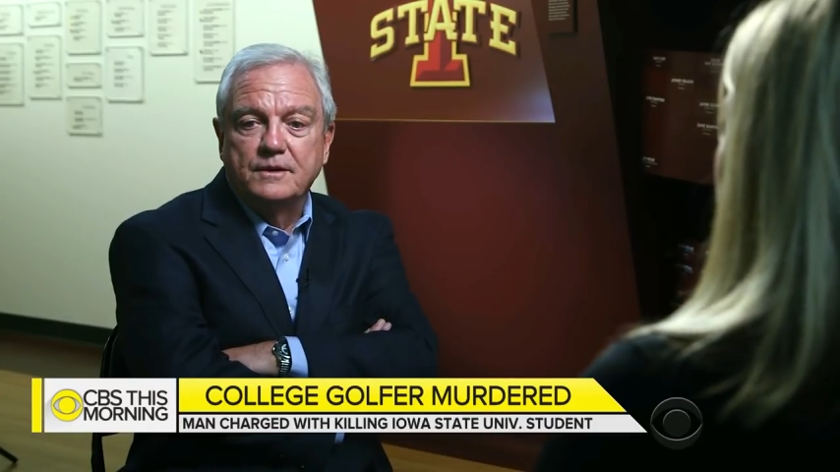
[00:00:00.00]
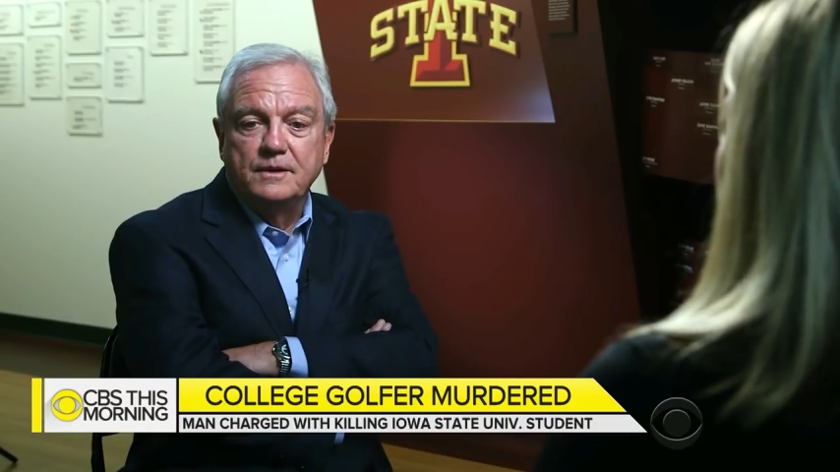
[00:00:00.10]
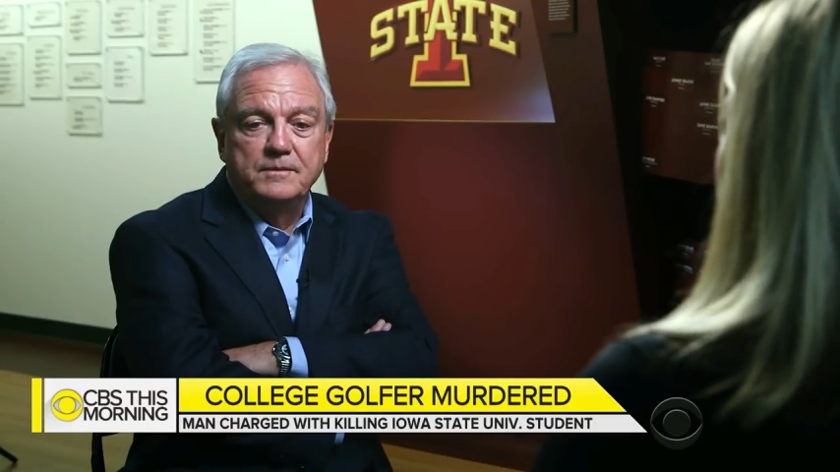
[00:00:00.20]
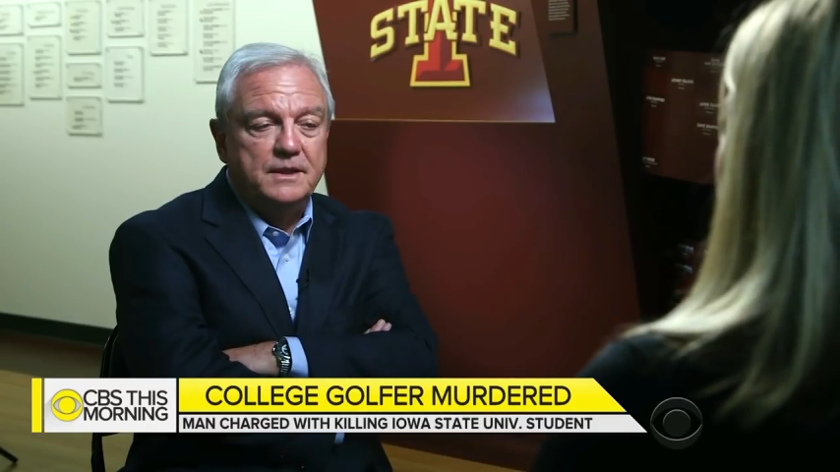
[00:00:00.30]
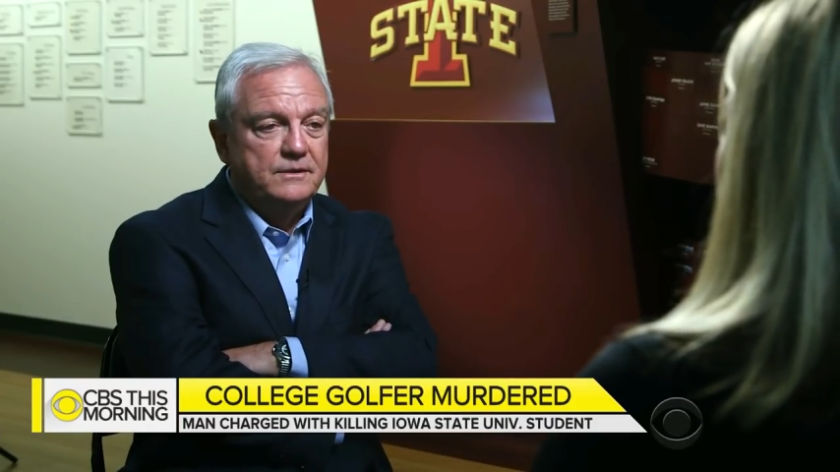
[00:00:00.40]

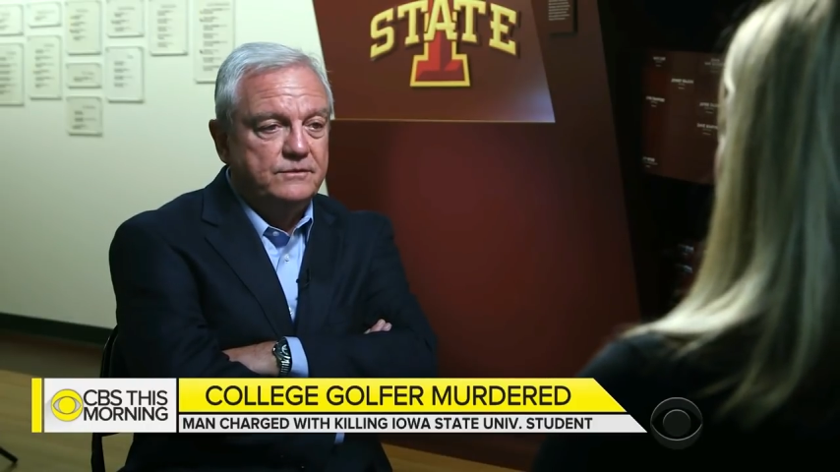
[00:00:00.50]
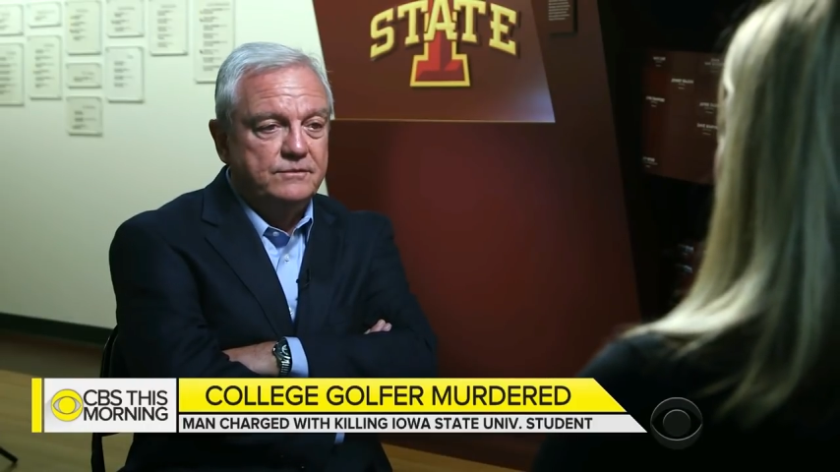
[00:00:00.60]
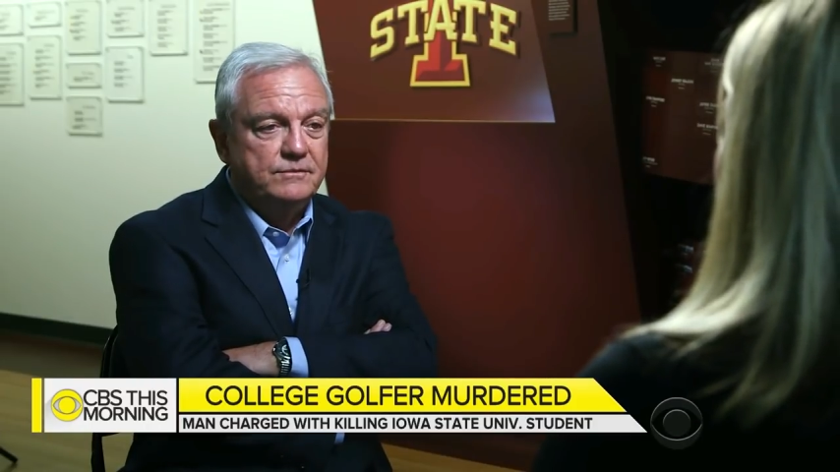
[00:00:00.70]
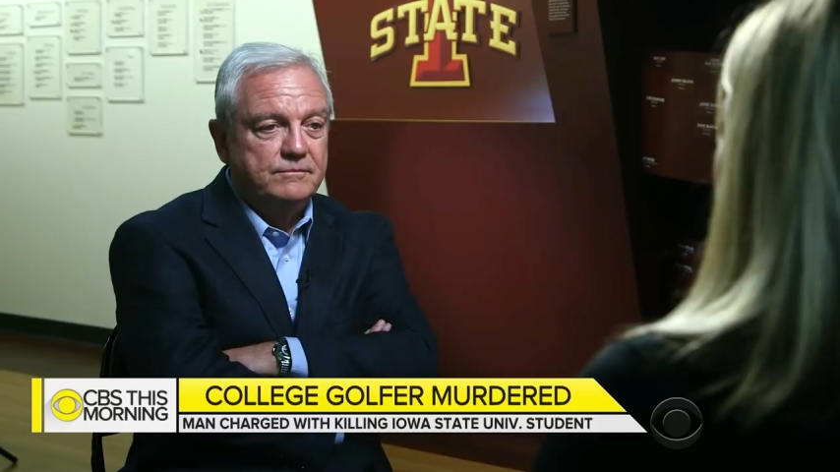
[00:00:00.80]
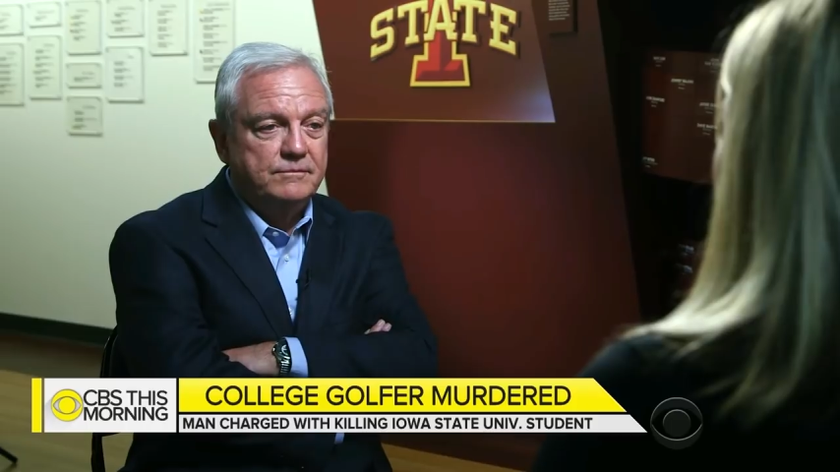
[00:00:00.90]

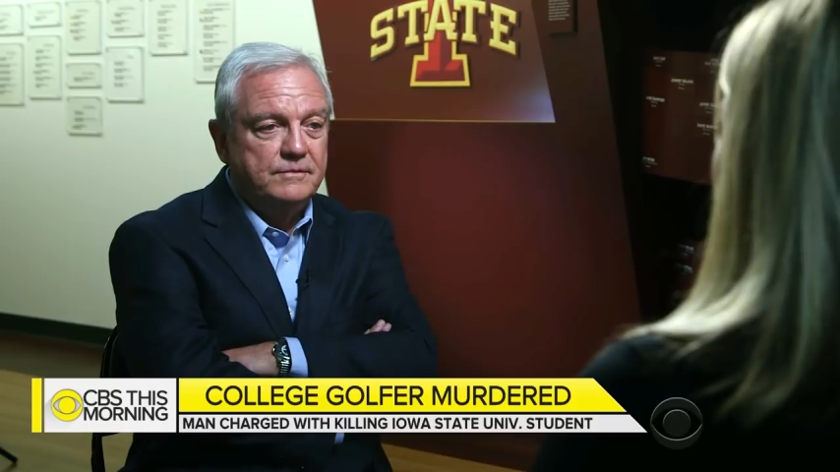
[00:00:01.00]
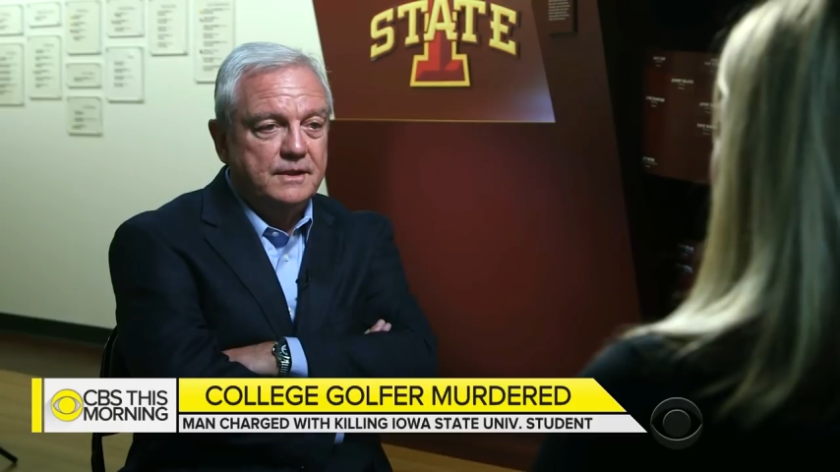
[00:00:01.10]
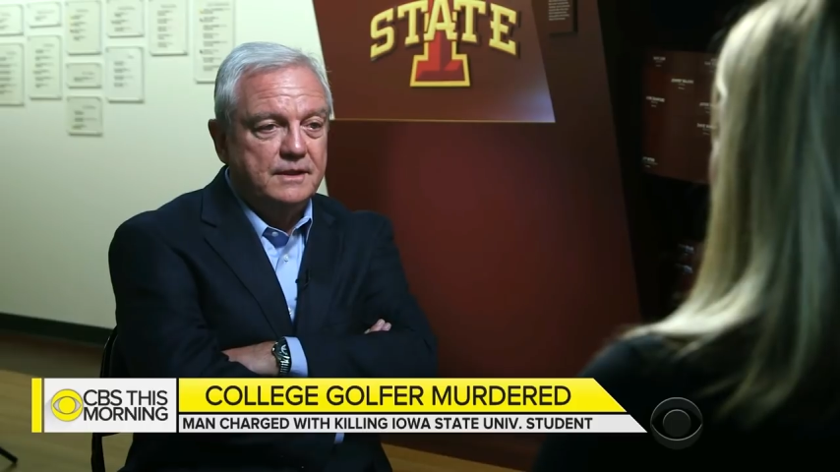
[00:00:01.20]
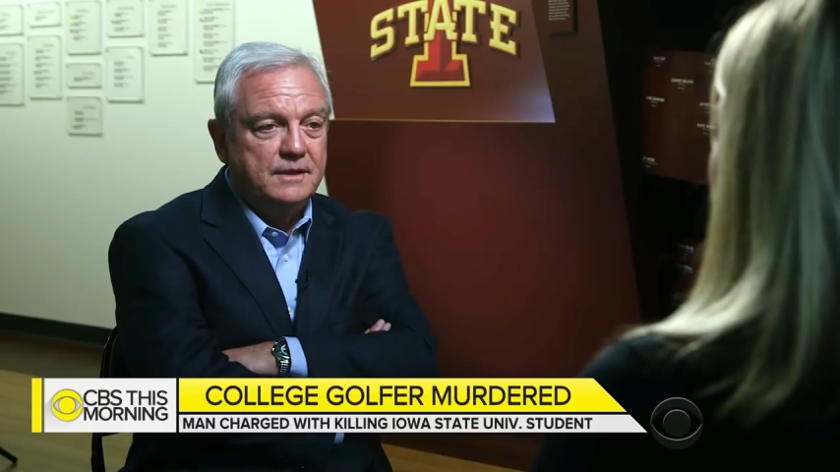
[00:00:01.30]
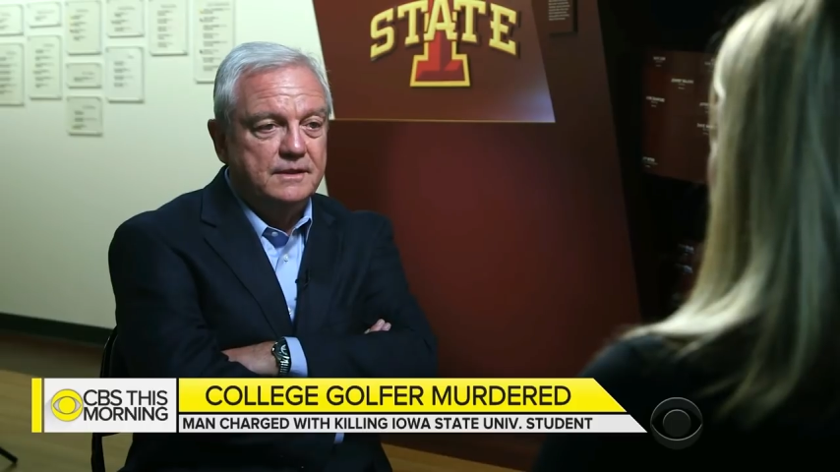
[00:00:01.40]
teammates
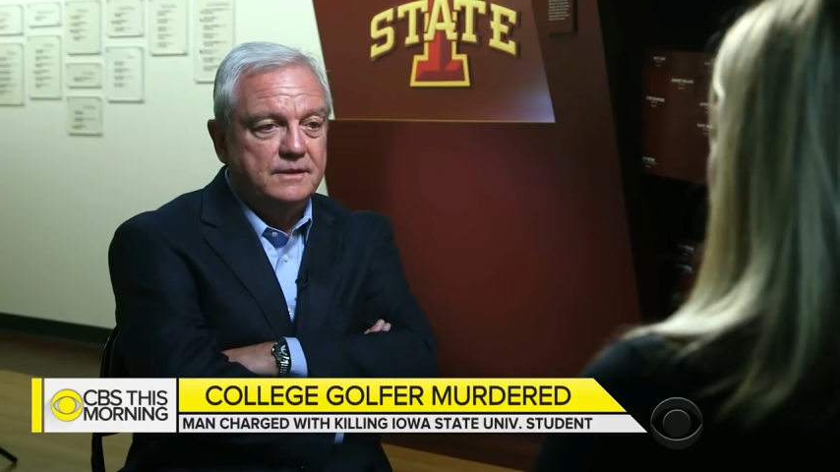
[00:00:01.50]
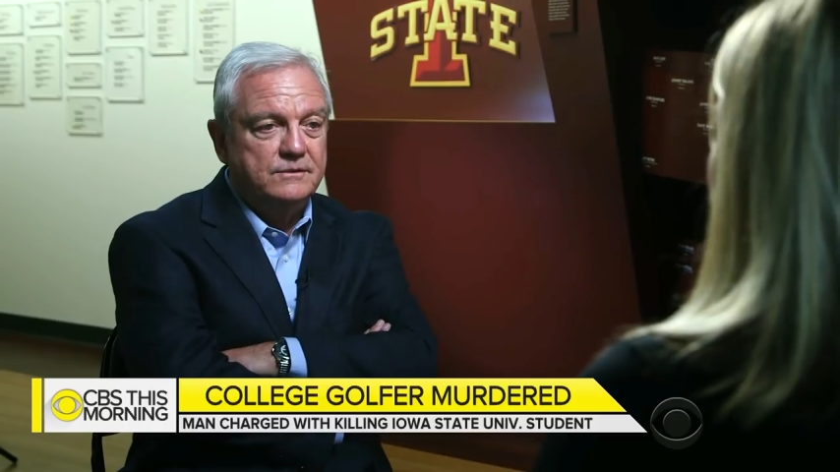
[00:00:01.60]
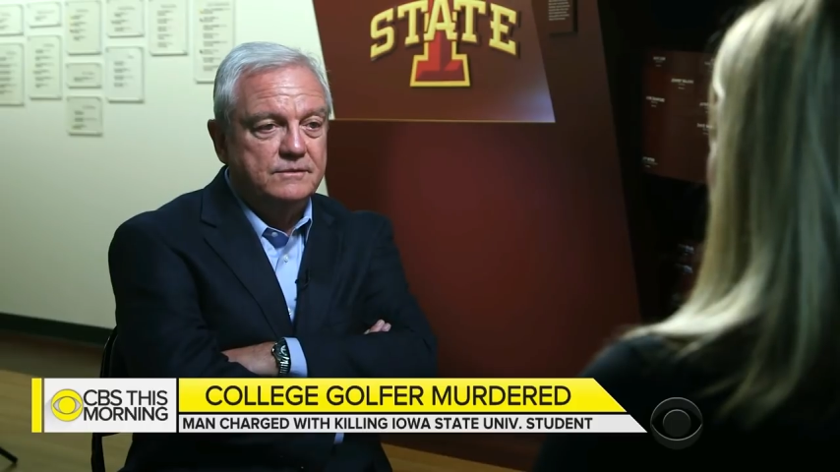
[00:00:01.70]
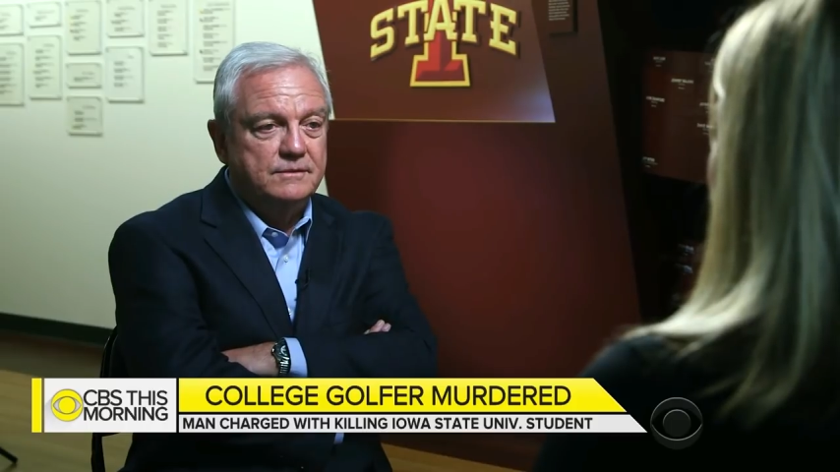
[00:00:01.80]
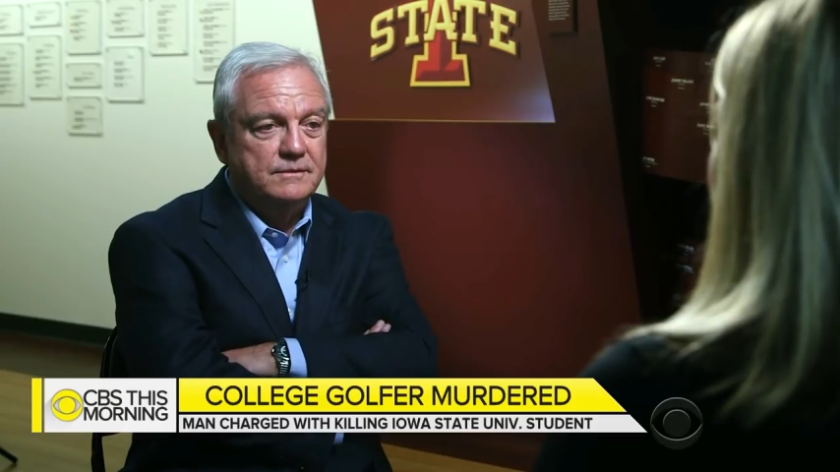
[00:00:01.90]
taking
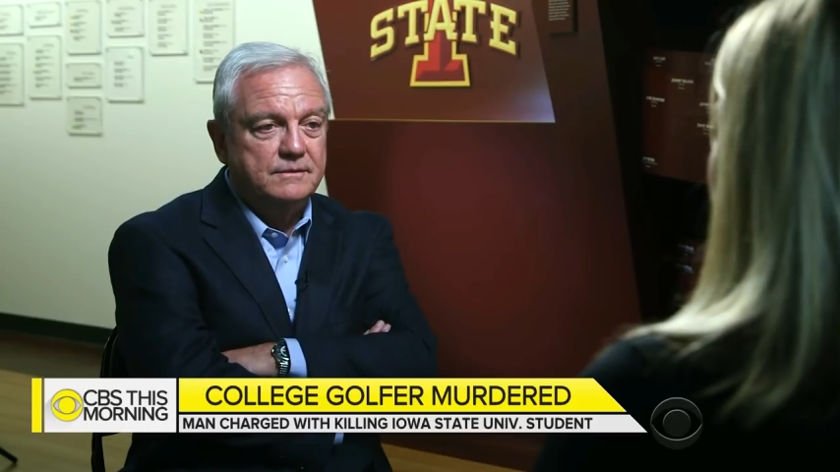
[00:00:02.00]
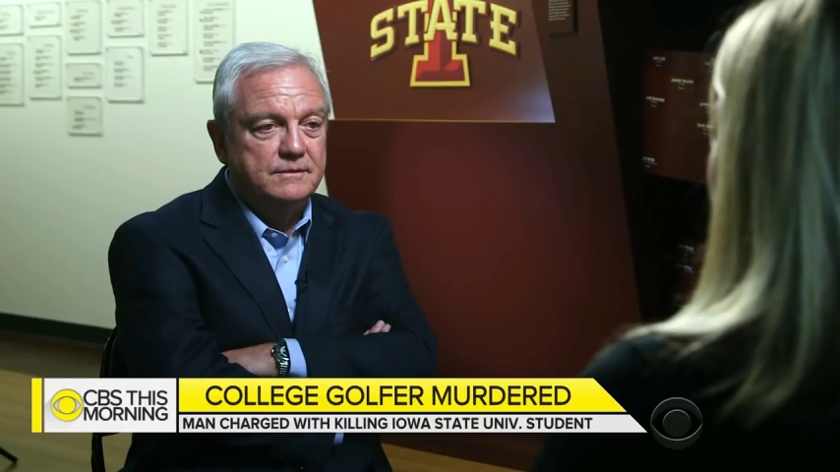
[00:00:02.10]
this?